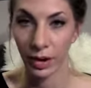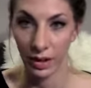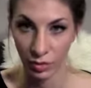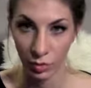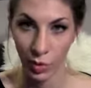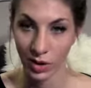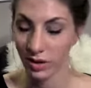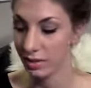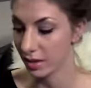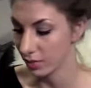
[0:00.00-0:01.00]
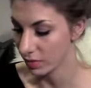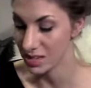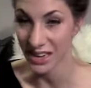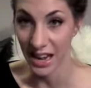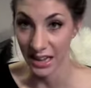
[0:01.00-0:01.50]
but I just wanted to see if
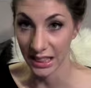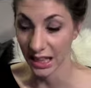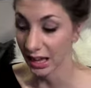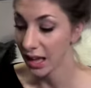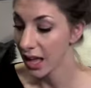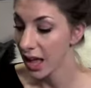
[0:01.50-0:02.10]
it did anything.